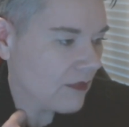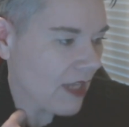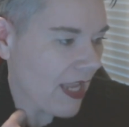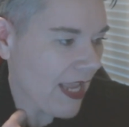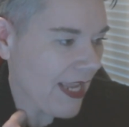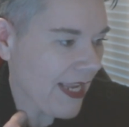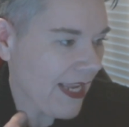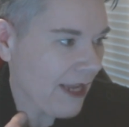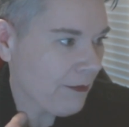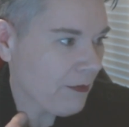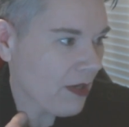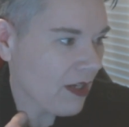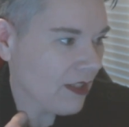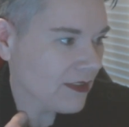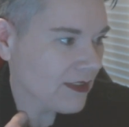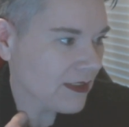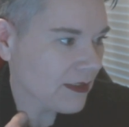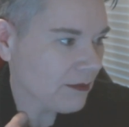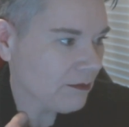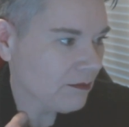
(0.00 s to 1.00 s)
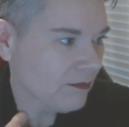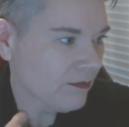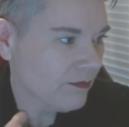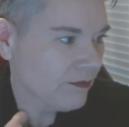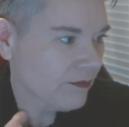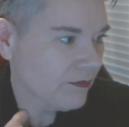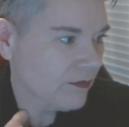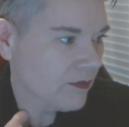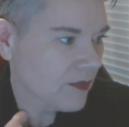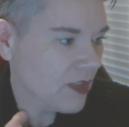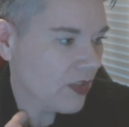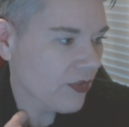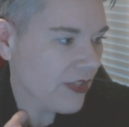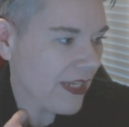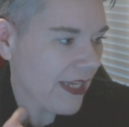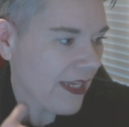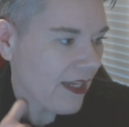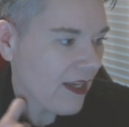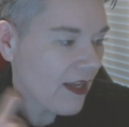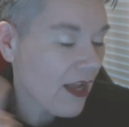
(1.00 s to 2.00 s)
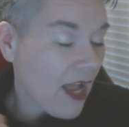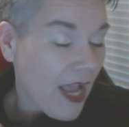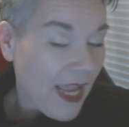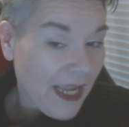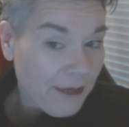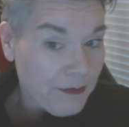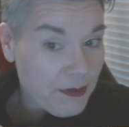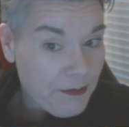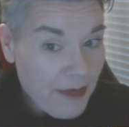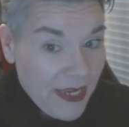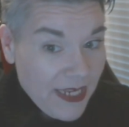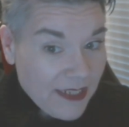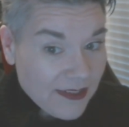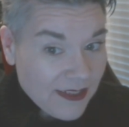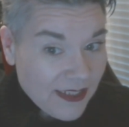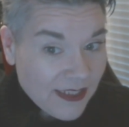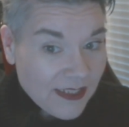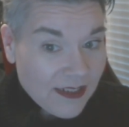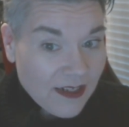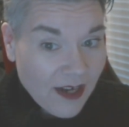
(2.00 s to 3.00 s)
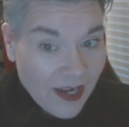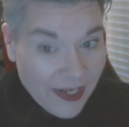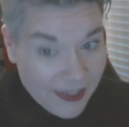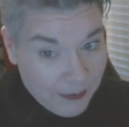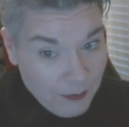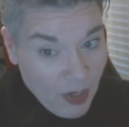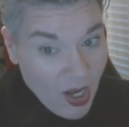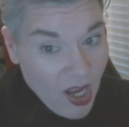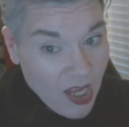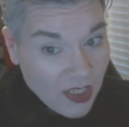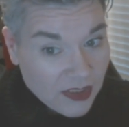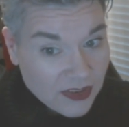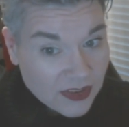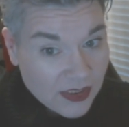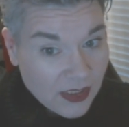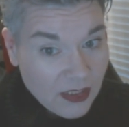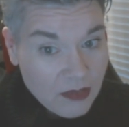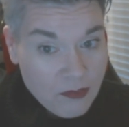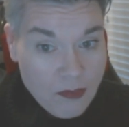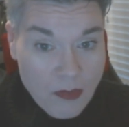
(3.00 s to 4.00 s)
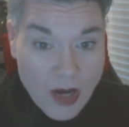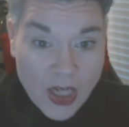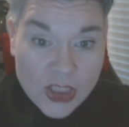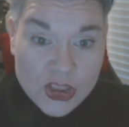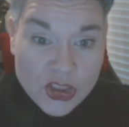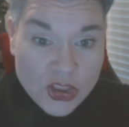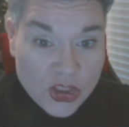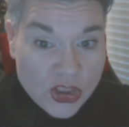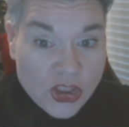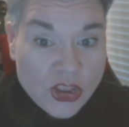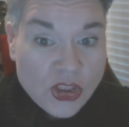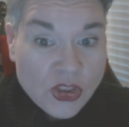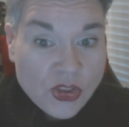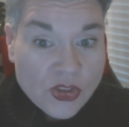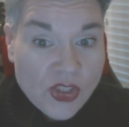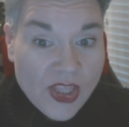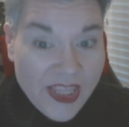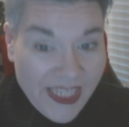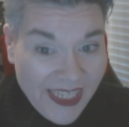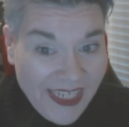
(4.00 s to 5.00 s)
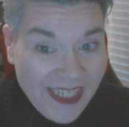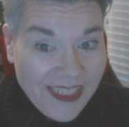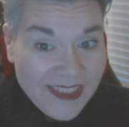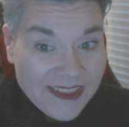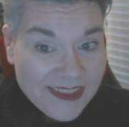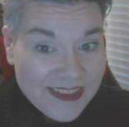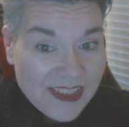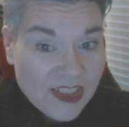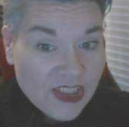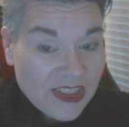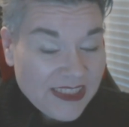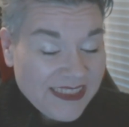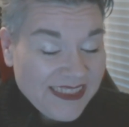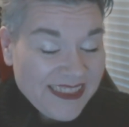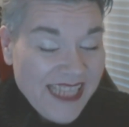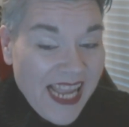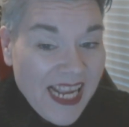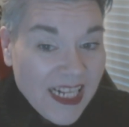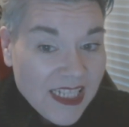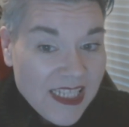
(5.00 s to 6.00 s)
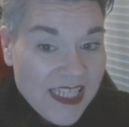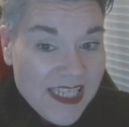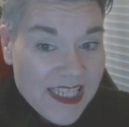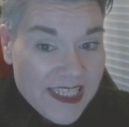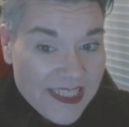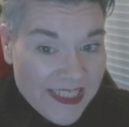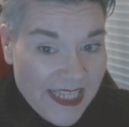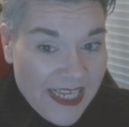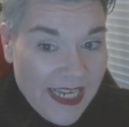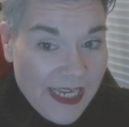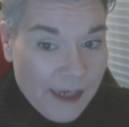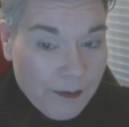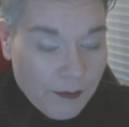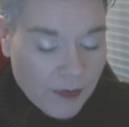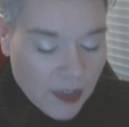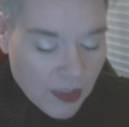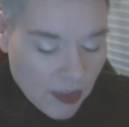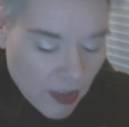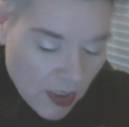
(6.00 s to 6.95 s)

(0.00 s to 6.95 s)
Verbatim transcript: I am awesome. Okay, I am amazing and I am awesome are two things that are exactly the same.